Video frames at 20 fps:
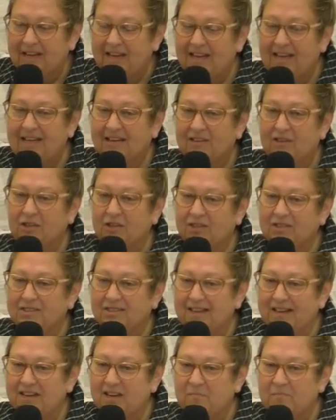It
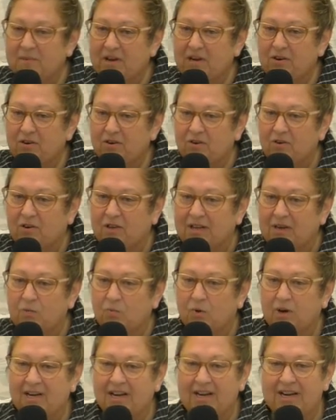looks like a miracle,
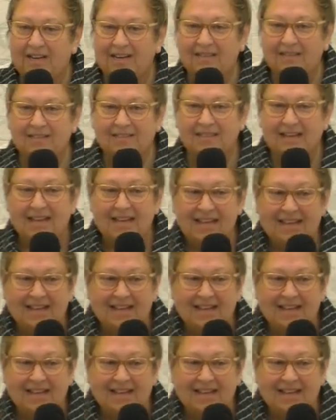and what it is